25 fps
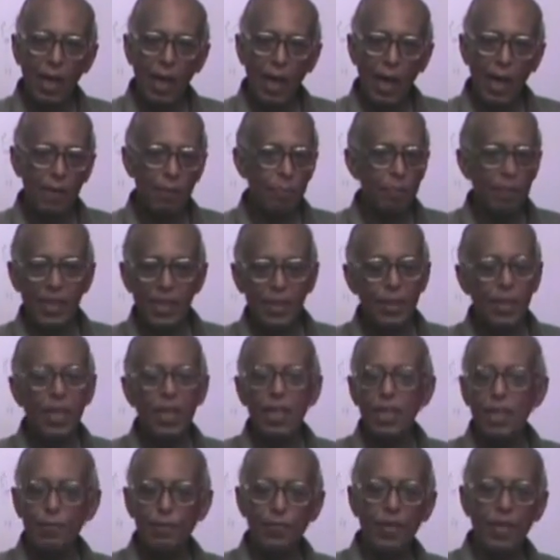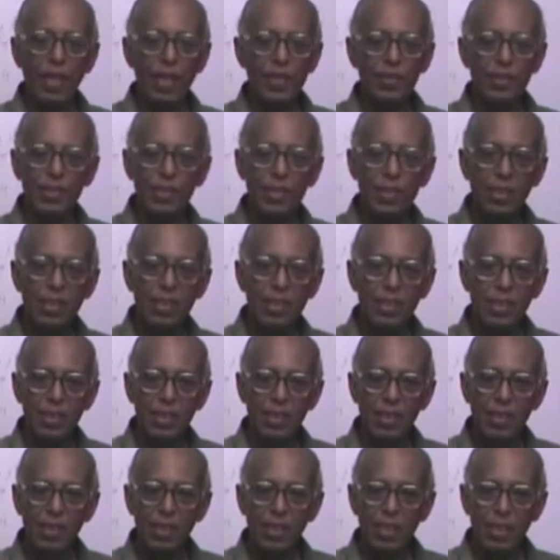and Mendeleev has
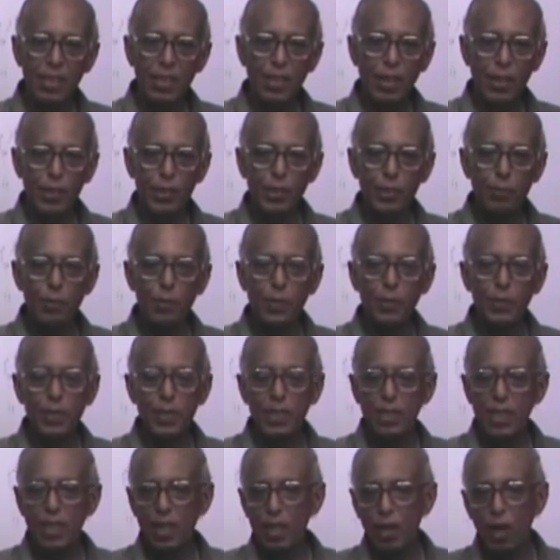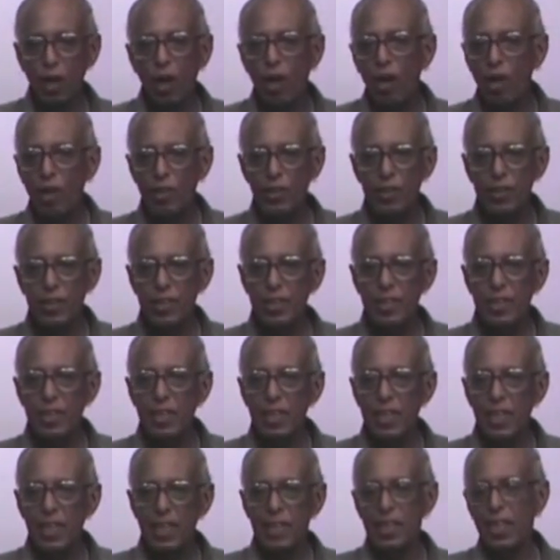contributed a lot
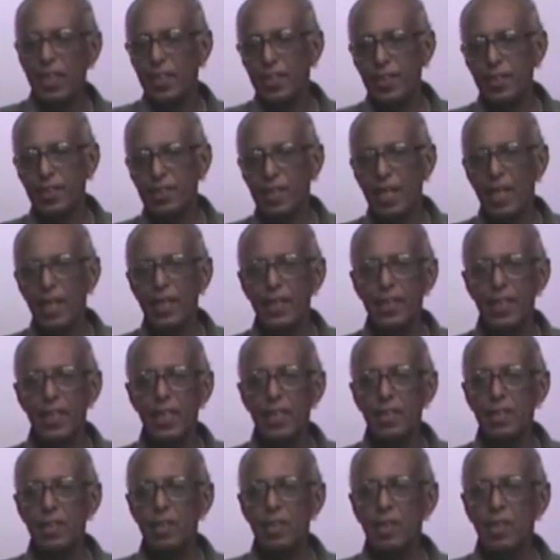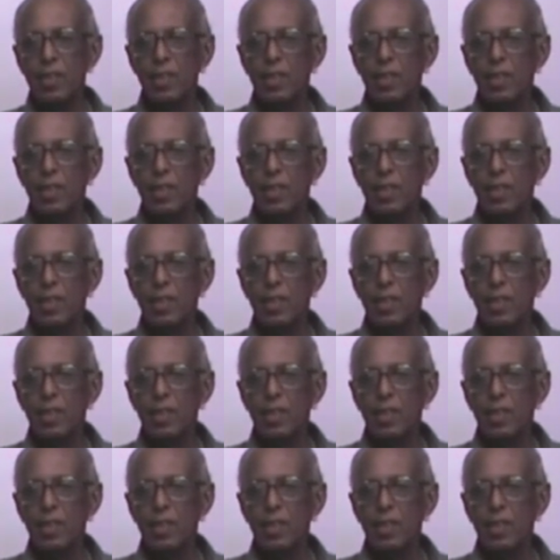in understanding